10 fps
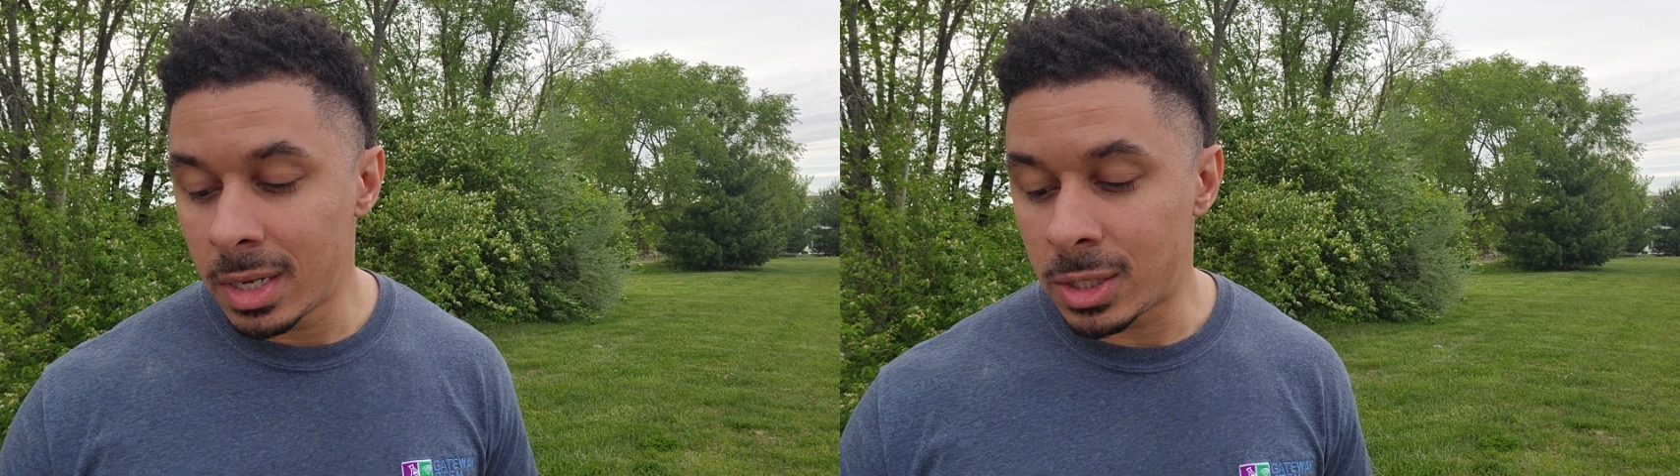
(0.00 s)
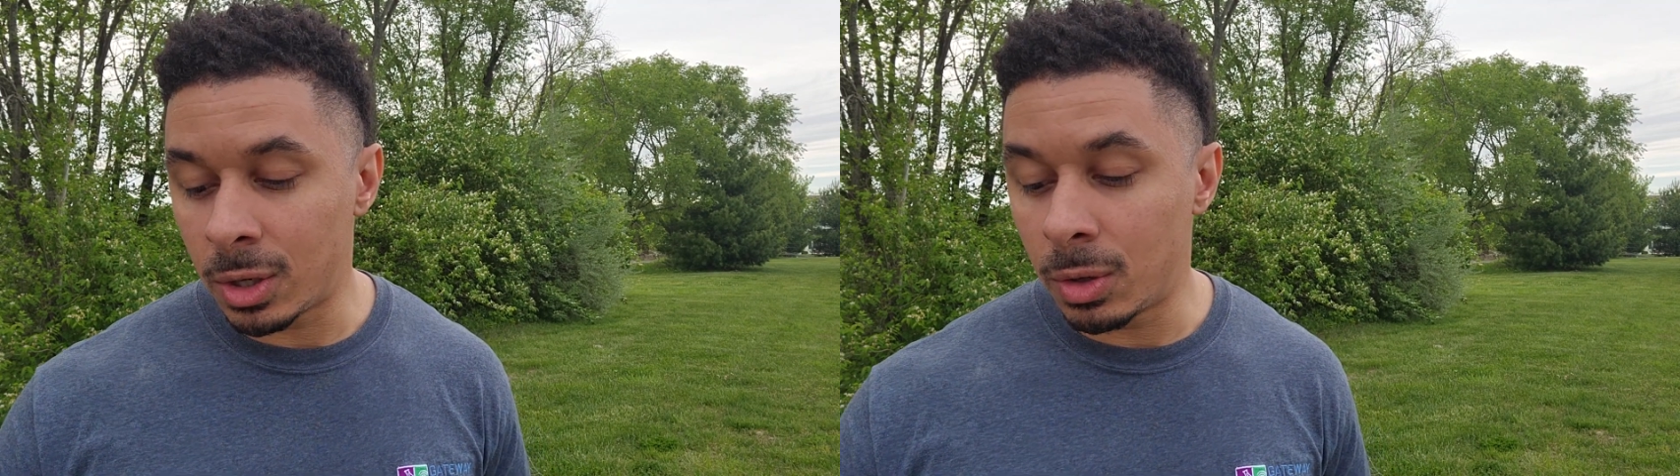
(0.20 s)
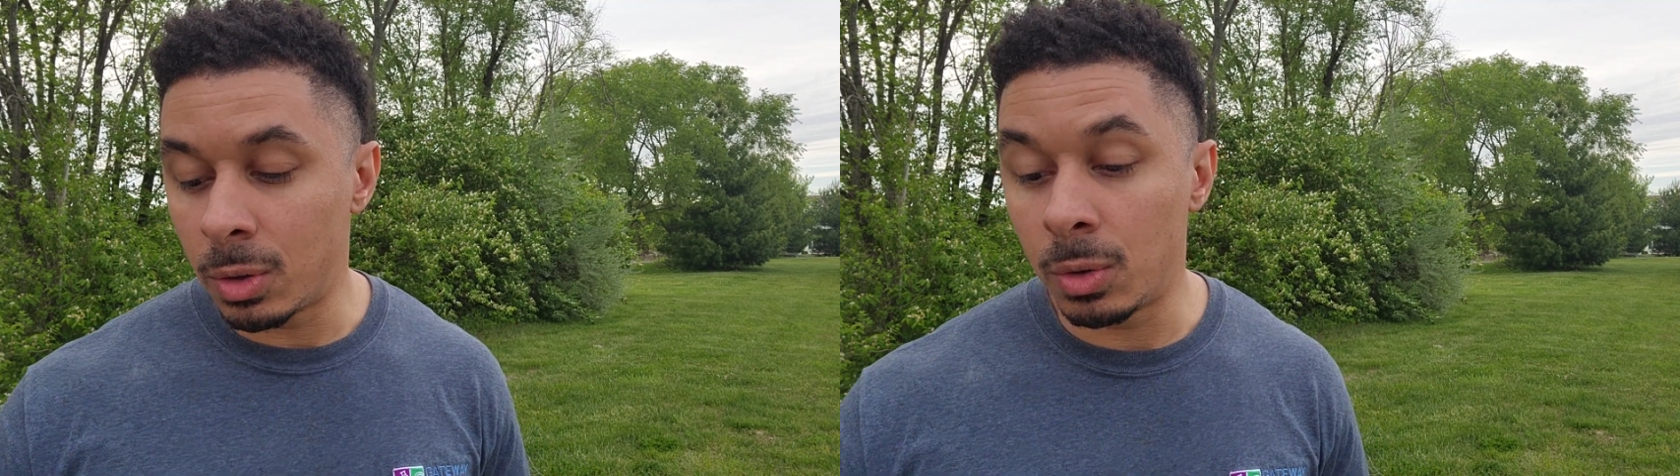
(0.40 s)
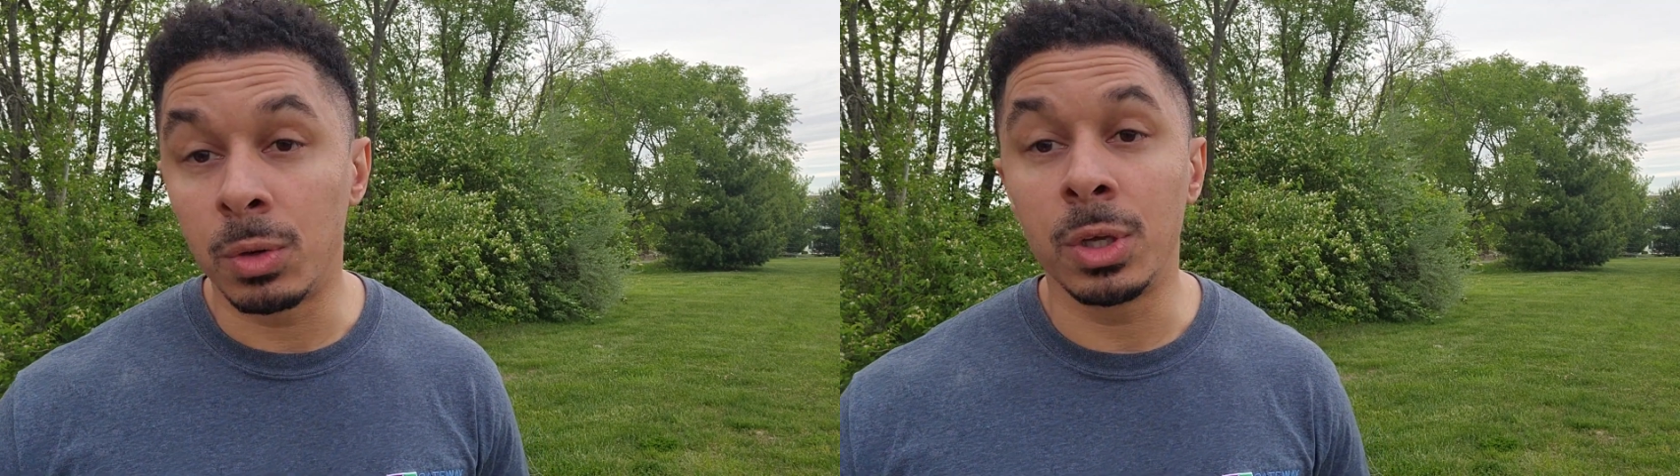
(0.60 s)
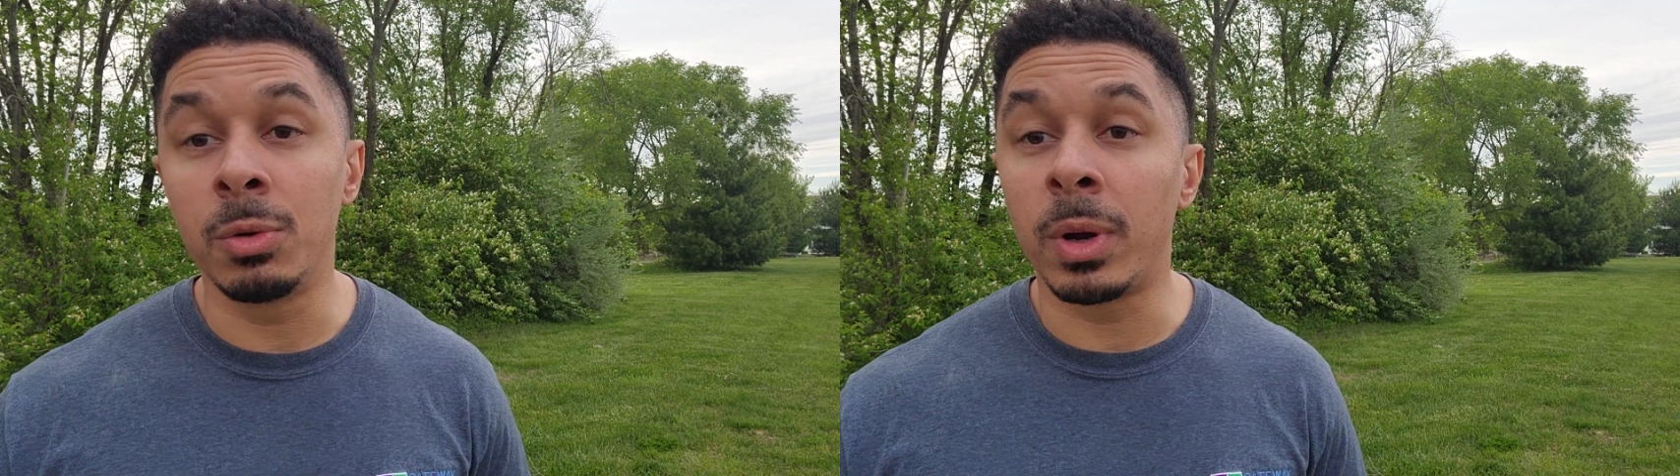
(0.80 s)
So
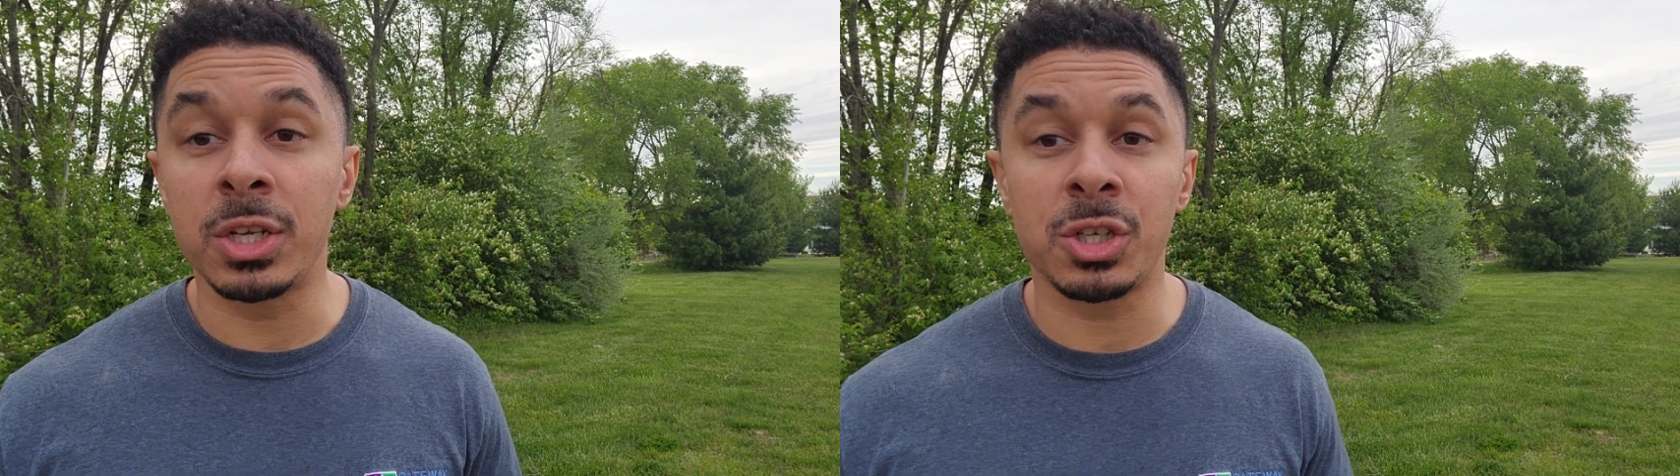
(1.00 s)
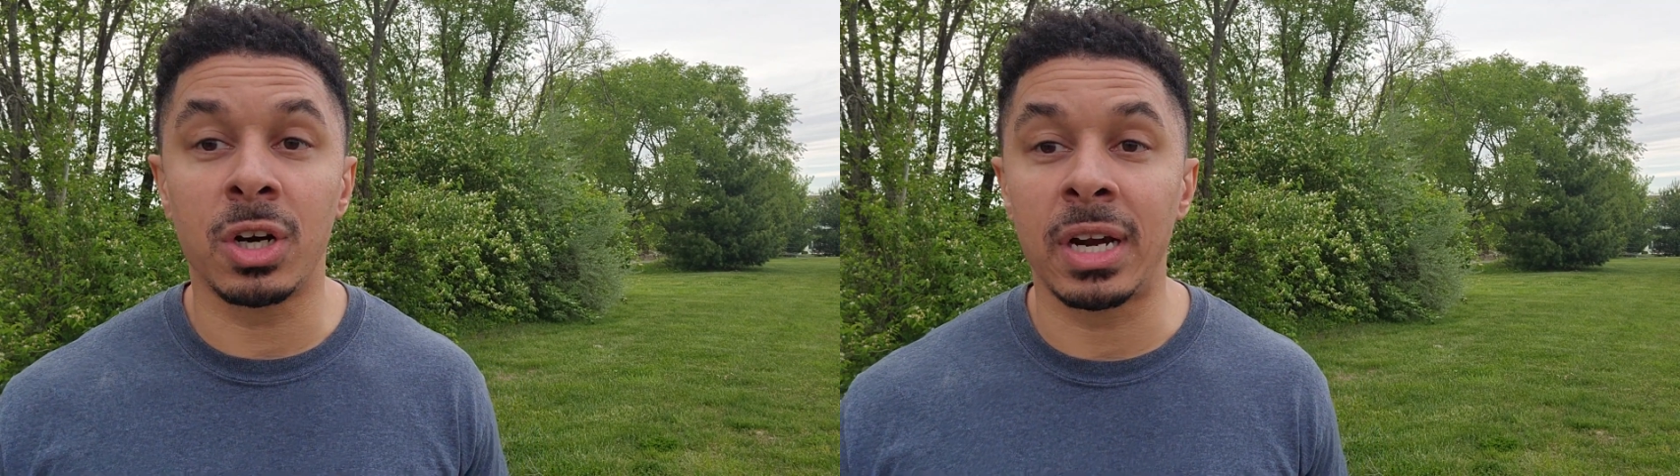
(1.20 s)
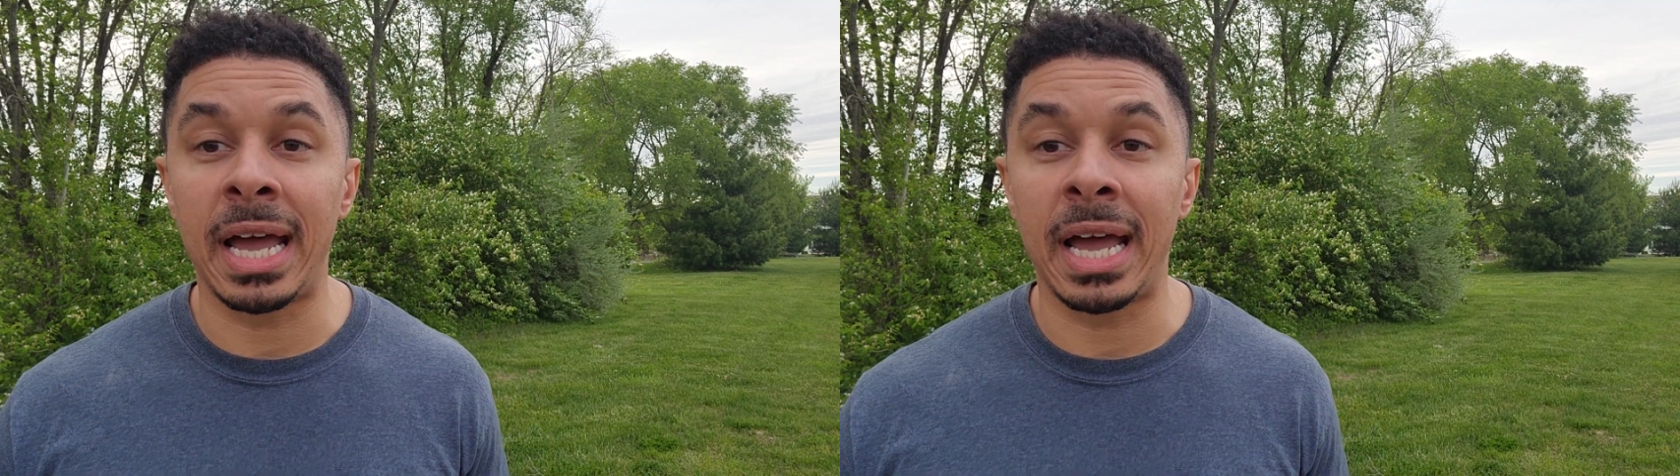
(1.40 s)
you want to start